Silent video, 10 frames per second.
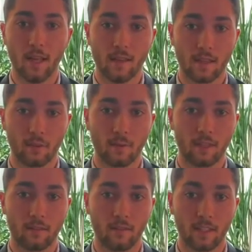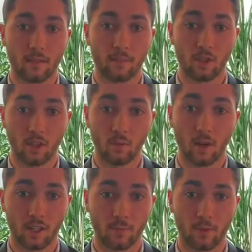This will make the device machine
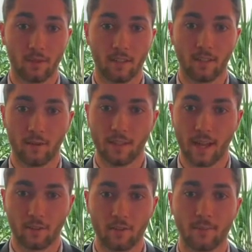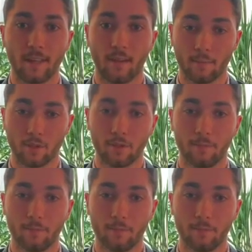washable and allow tactors to be optional.